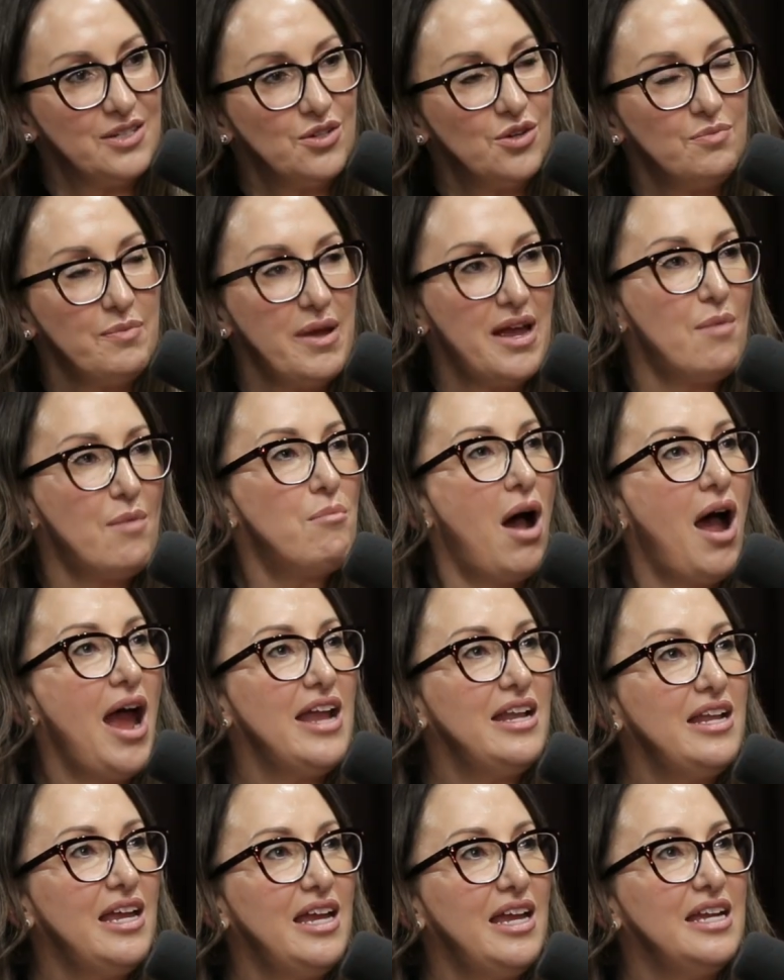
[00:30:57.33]
a good
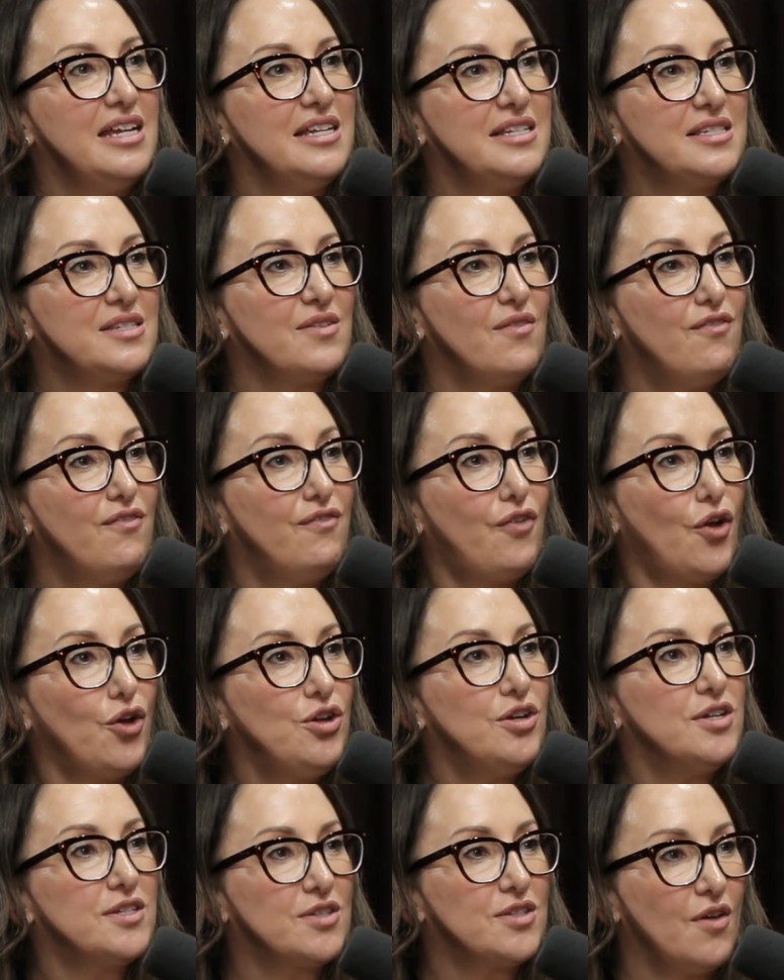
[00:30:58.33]
Mine is
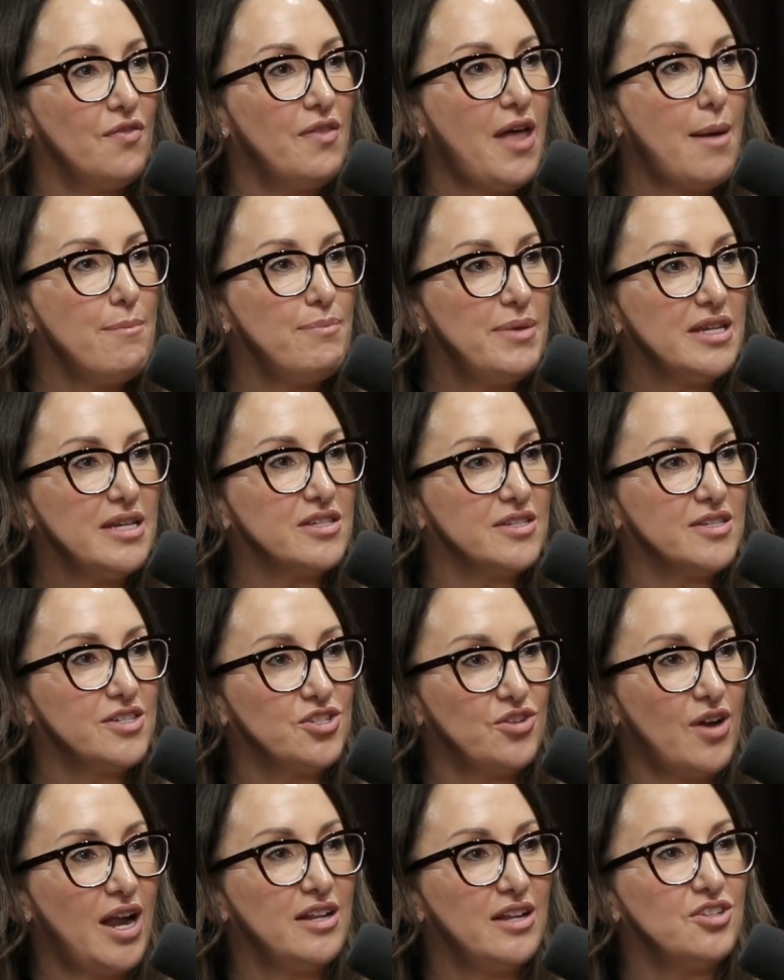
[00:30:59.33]
focus on that business
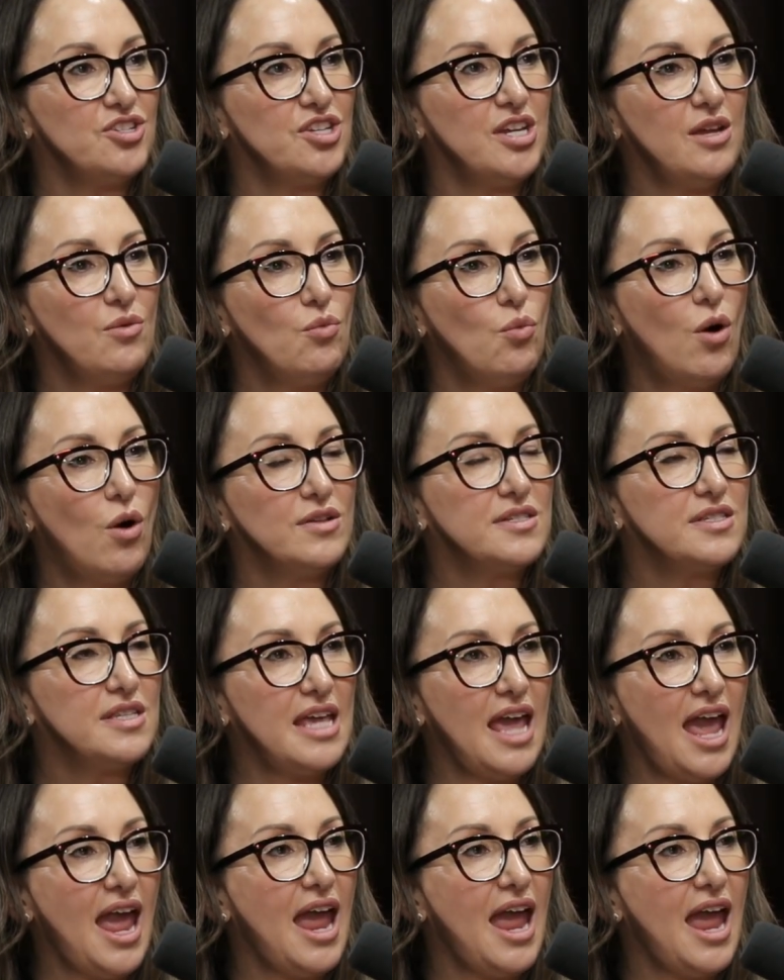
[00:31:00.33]
strategy. What's the